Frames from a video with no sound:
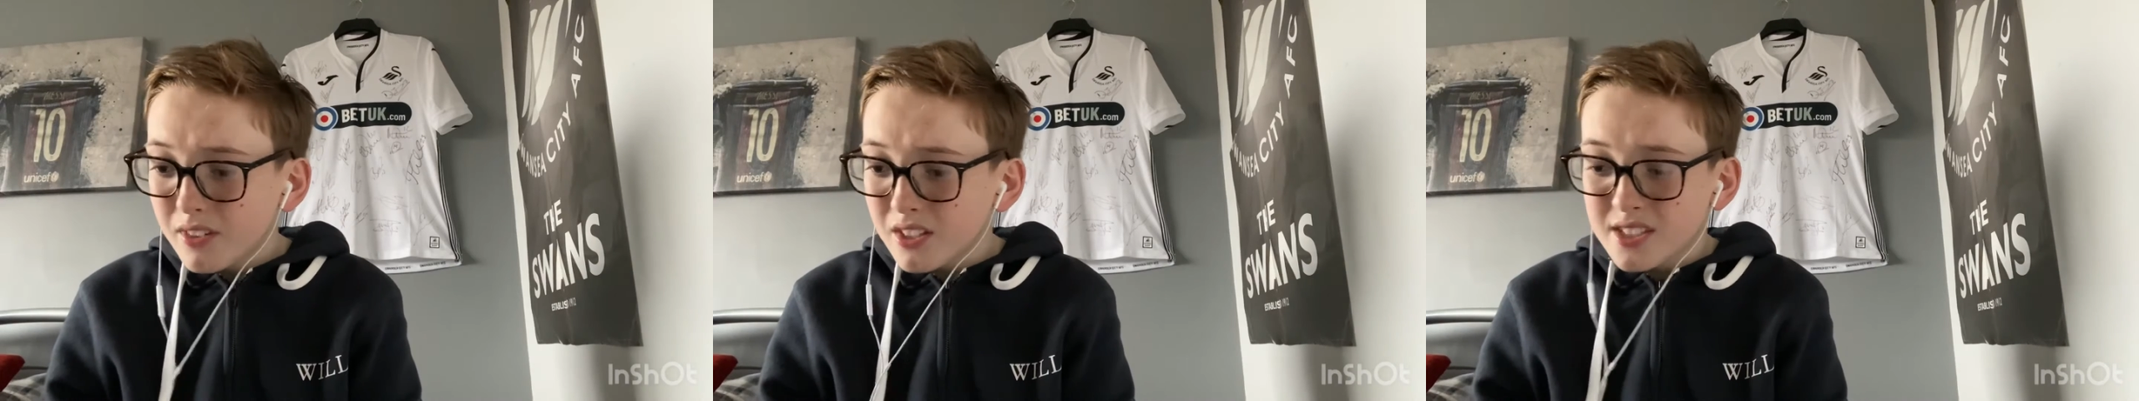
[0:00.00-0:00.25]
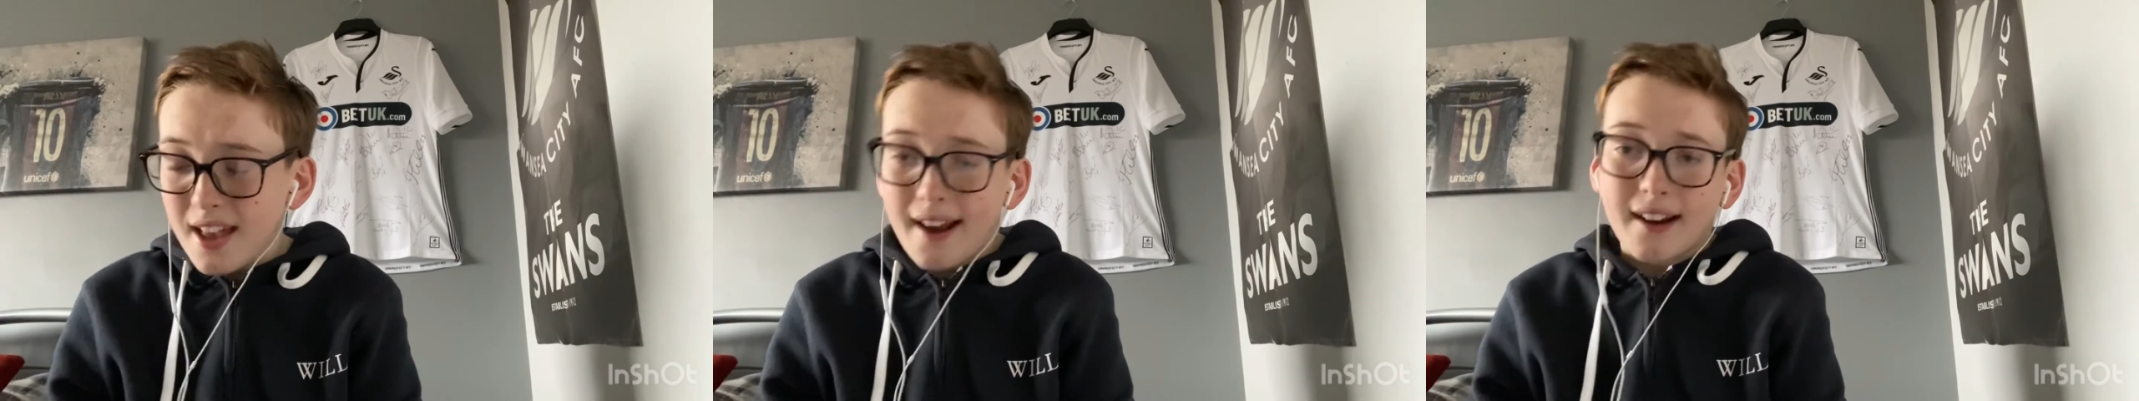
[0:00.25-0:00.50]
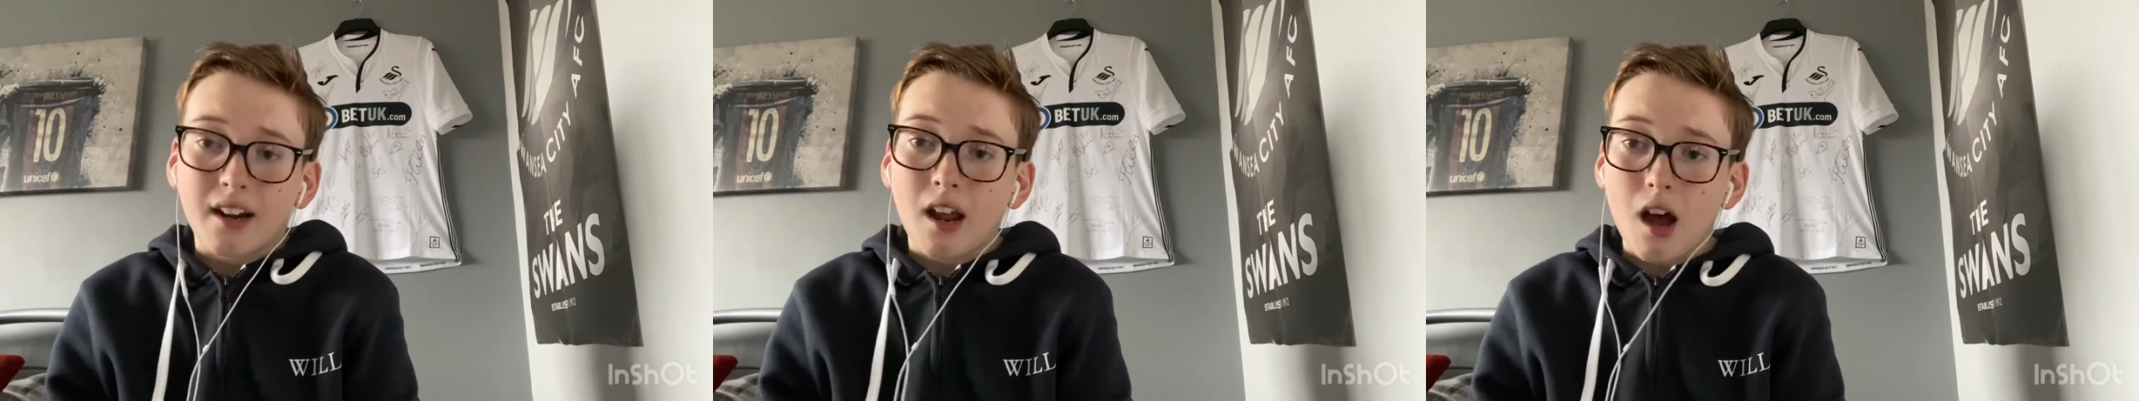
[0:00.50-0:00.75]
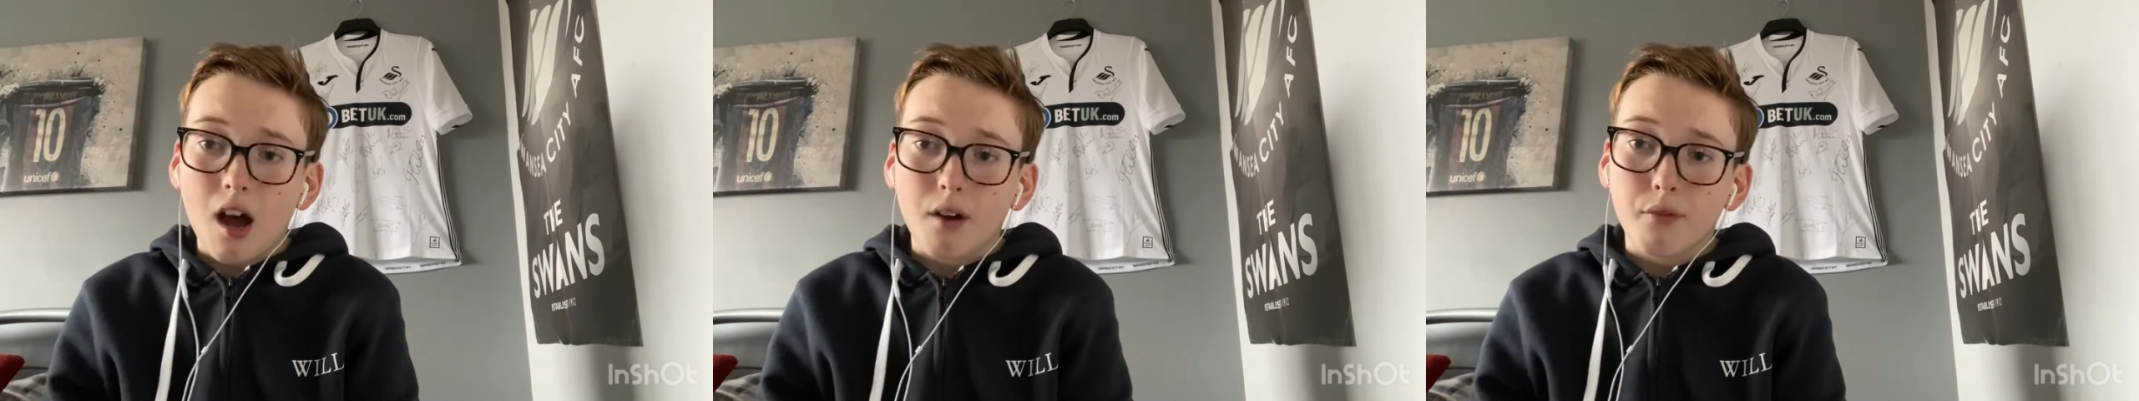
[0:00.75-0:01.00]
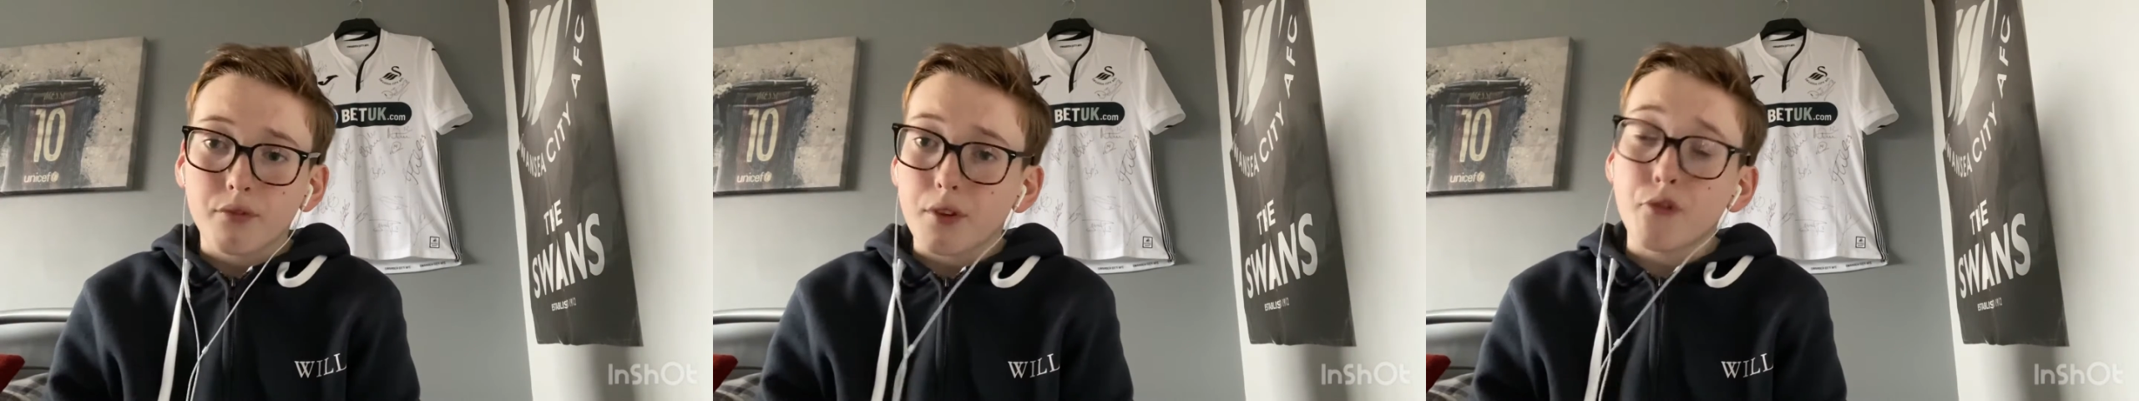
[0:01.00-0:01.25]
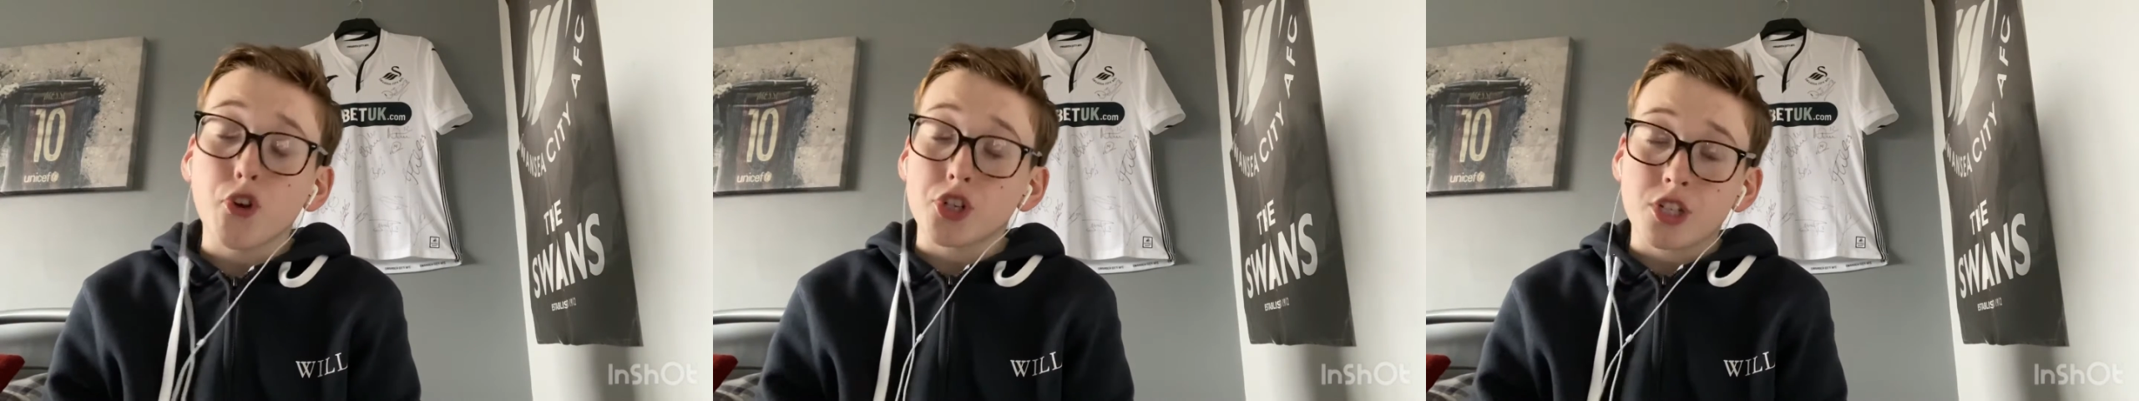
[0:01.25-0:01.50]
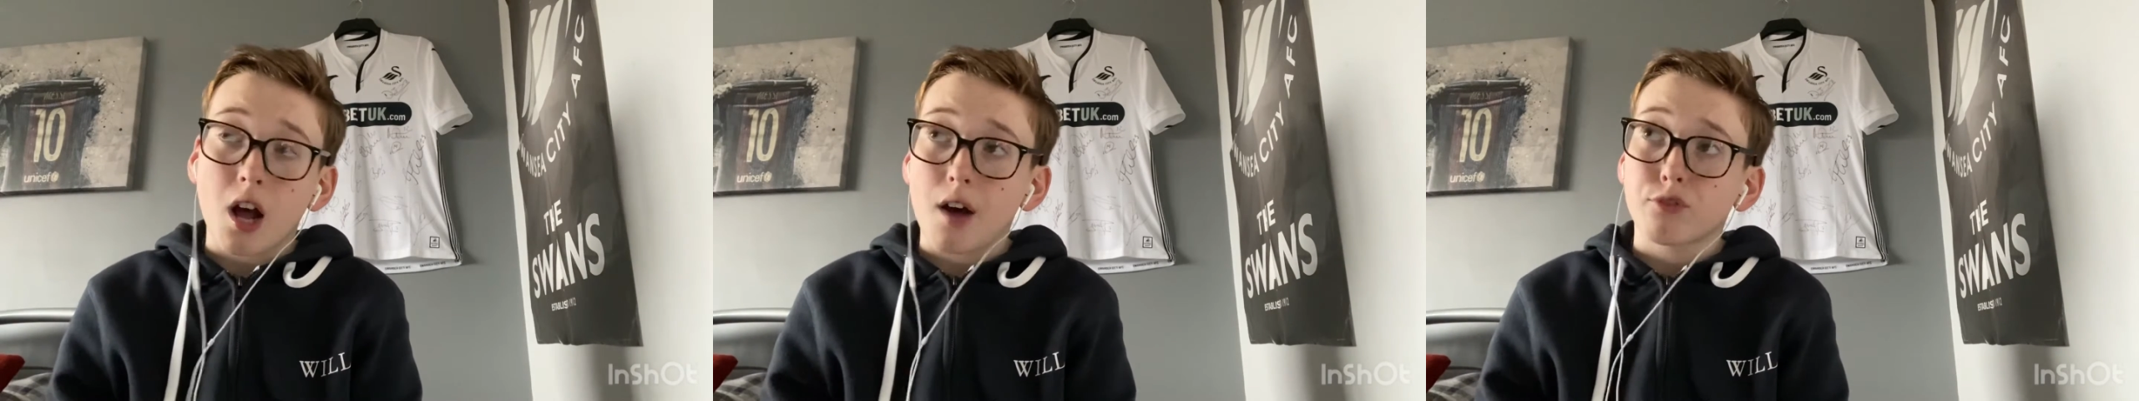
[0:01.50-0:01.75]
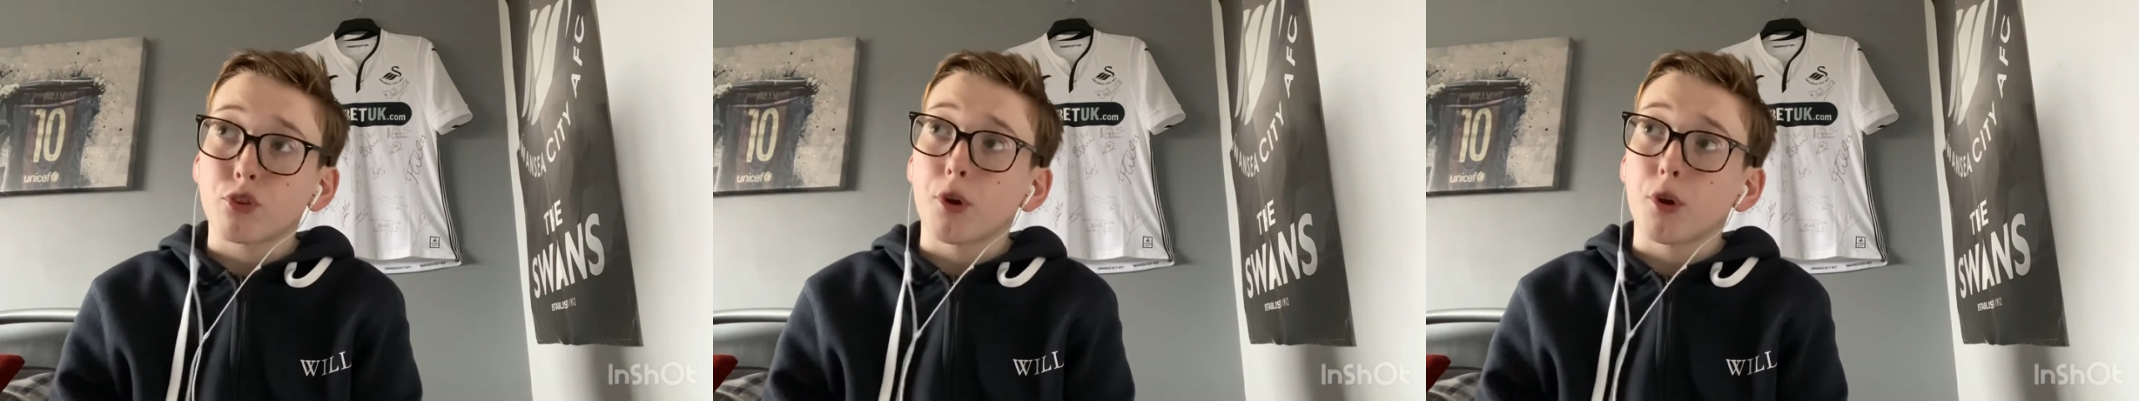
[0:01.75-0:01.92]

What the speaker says: the first half,